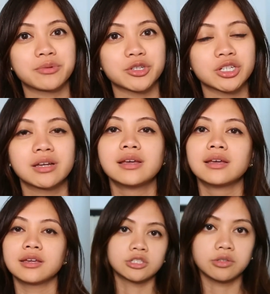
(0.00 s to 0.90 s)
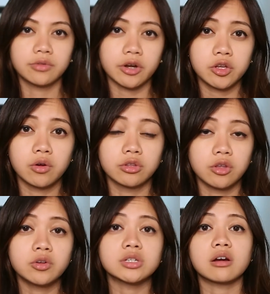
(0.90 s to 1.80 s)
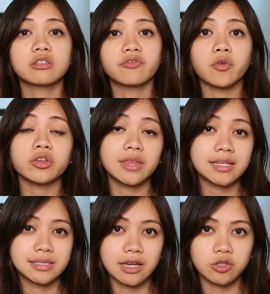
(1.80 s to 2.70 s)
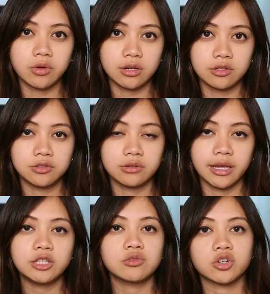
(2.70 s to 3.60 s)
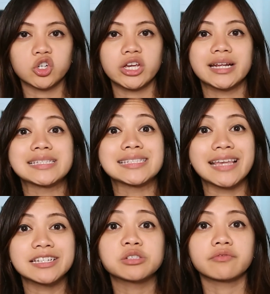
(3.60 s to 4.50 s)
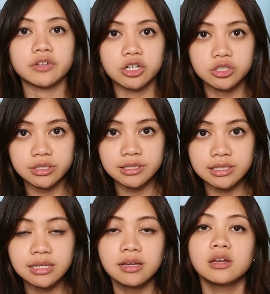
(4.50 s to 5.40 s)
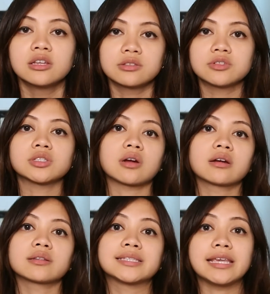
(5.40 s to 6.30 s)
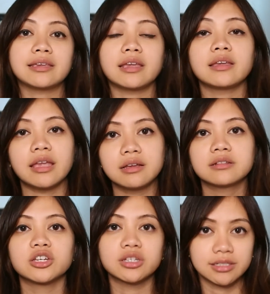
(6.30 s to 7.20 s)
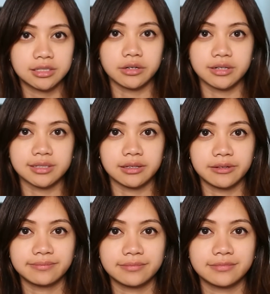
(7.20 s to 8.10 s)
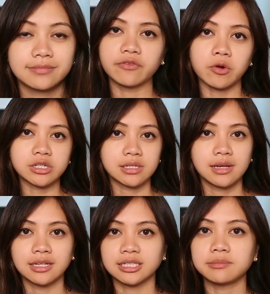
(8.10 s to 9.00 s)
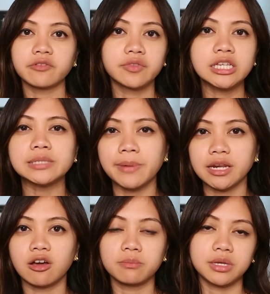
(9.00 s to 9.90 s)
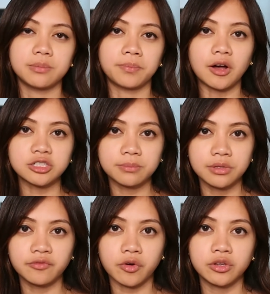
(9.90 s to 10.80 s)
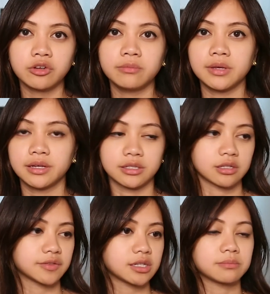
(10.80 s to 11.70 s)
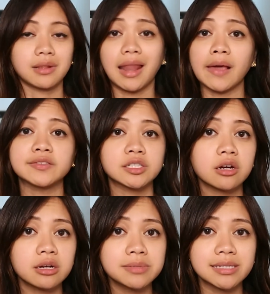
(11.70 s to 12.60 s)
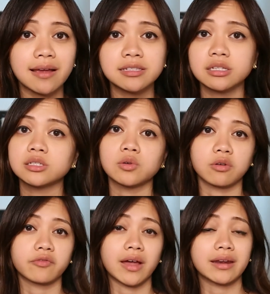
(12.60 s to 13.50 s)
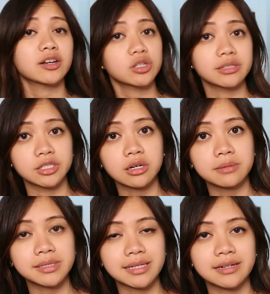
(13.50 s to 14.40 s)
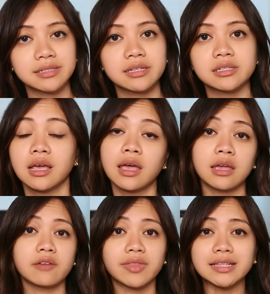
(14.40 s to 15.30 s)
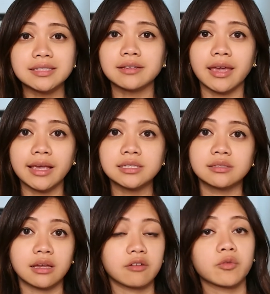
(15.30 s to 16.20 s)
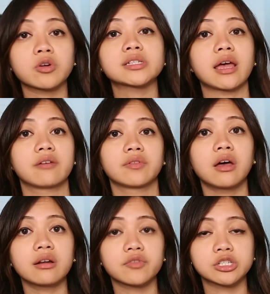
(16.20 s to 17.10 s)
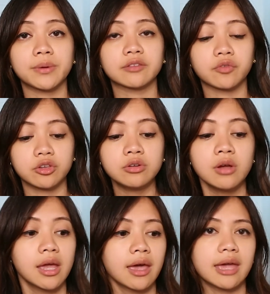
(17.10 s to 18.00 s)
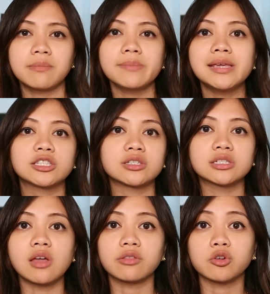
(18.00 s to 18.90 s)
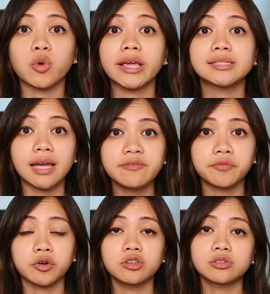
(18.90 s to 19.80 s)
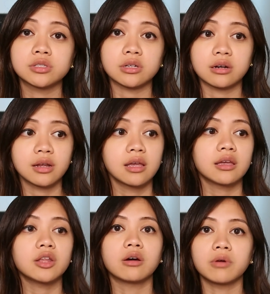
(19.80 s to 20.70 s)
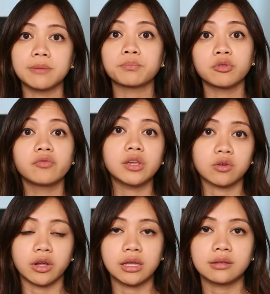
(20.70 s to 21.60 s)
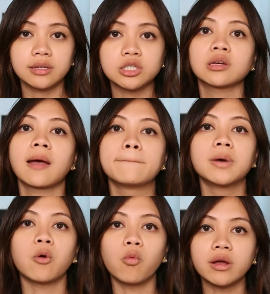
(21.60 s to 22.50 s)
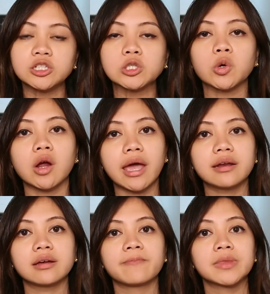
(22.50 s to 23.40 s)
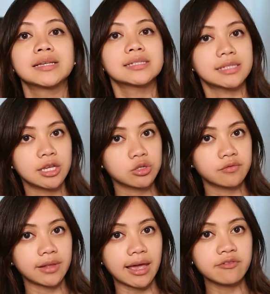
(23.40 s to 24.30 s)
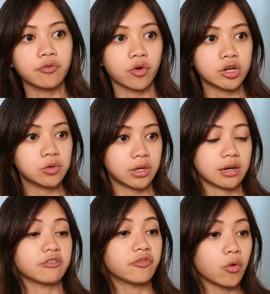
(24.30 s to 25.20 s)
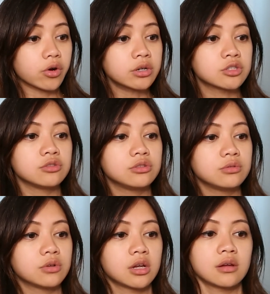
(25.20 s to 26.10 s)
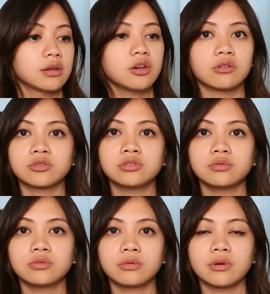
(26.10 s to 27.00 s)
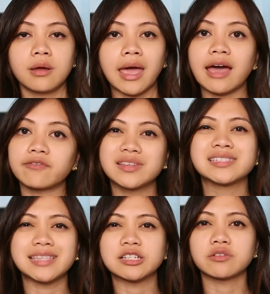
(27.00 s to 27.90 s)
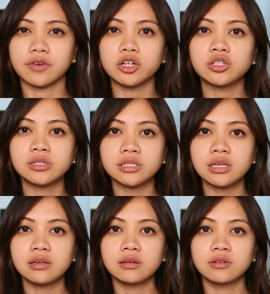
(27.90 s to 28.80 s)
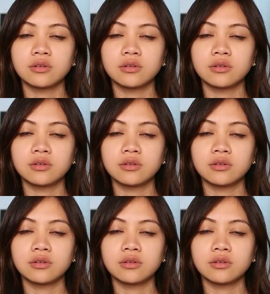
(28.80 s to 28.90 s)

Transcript: push. So there you go. Those are the 4 things that you can do today to create a sense of urgency to start taking English seriously. Of course, some of these may not be possible for you because of some life circumstances or financial circumstances. If that's the case, then of course I have a lot of respect for you, and maybe it's just not the right time for you to start, improving your English. But once you're at a stage of life where you can afford to do, to have this sense of urgency